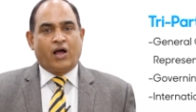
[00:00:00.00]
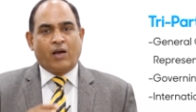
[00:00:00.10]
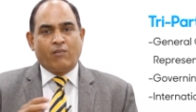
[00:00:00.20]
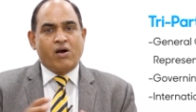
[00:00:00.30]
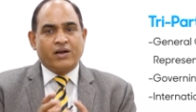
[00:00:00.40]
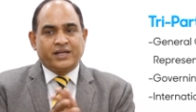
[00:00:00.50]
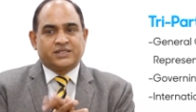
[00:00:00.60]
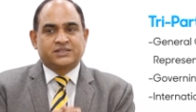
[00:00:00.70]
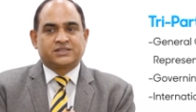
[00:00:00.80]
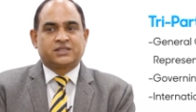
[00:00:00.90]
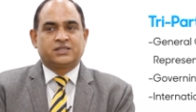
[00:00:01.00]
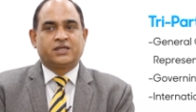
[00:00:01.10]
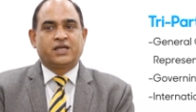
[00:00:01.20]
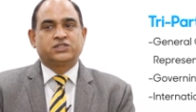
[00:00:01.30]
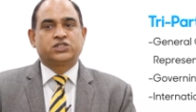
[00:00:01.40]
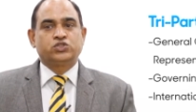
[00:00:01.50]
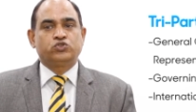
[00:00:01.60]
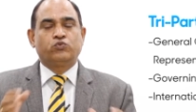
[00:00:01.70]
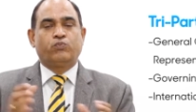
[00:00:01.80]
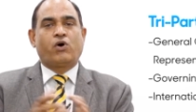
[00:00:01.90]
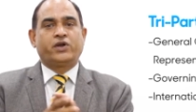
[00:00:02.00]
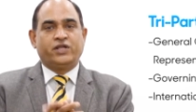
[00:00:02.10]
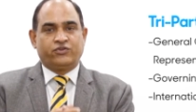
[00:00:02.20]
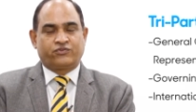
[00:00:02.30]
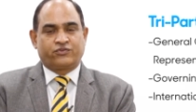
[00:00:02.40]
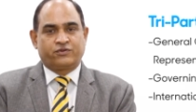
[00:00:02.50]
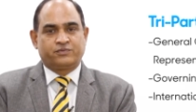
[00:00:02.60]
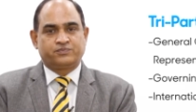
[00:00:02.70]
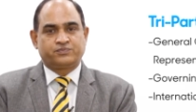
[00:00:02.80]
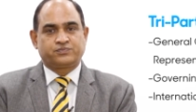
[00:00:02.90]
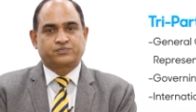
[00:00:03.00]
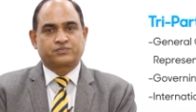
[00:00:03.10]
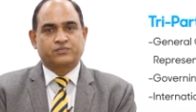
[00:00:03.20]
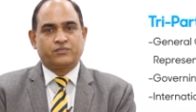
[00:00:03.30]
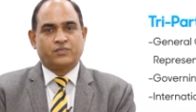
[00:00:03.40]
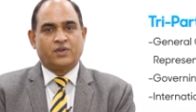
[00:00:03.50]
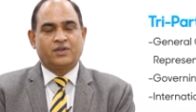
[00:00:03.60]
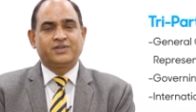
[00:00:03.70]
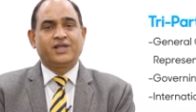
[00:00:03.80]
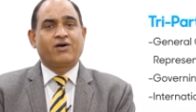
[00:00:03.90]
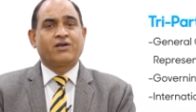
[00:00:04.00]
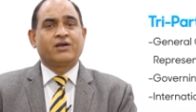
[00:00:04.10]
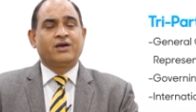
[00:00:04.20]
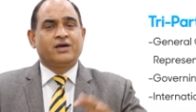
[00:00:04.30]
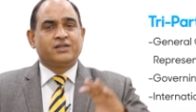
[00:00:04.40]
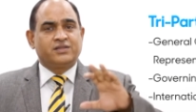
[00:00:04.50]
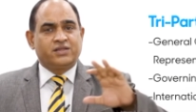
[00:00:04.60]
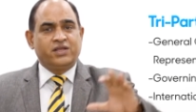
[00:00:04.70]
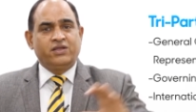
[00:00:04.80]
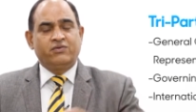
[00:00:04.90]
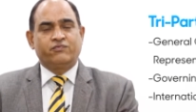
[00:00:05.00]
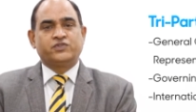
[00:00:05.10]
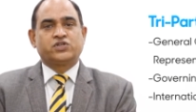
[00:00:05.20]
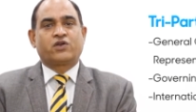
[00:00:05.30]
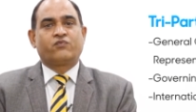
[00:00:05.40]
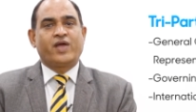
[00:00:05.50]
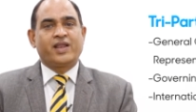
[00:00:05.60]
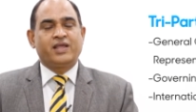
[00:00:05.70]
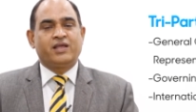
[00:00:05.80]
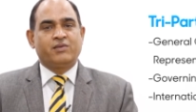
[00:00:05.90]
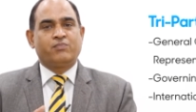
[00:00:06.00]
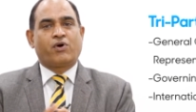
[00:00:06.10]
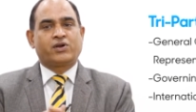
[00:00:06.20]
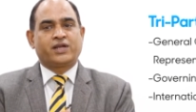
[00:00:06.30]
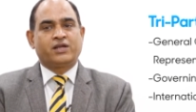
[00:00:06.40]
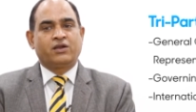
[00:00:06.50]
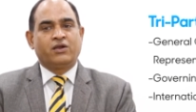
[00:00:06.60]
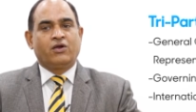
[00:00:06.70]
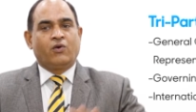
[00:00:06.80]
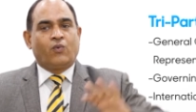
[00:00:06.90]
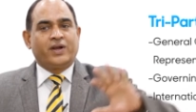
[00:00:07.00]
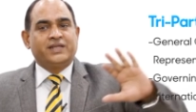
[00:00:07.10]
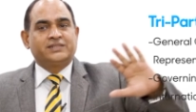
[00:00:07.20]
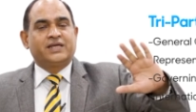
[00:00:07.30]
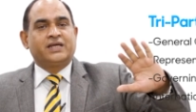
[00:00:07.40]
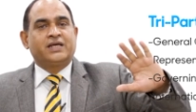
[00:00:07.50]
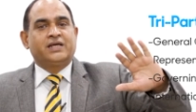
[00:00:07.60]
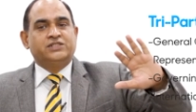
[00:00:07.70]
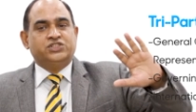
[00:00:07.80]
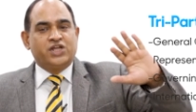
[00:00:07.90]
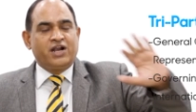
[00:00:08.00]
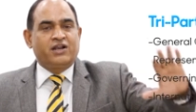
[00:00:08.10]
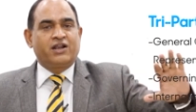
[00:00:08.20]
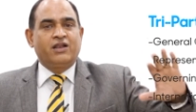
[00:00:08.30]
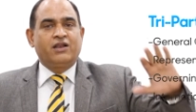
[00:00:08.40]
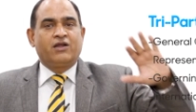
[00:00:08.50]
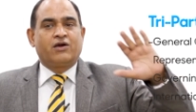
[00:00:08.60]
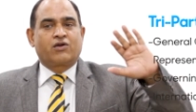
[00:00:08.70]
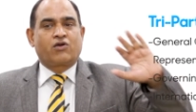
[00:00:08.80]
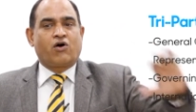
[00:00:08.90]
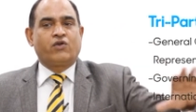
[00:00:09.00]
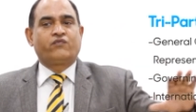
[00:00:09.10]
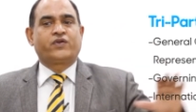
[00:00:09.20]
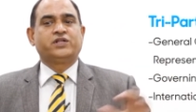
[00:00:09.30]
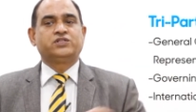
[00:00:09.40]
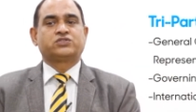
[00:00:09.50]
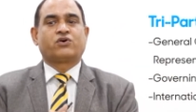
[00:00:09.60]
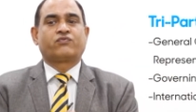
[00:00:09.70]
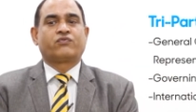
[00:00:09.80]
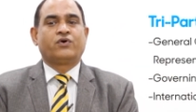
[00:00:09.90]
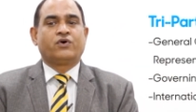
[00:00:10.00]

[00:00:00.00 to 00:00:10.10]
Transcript: Among its executive bodies, there are three which are very important. One is a general conference of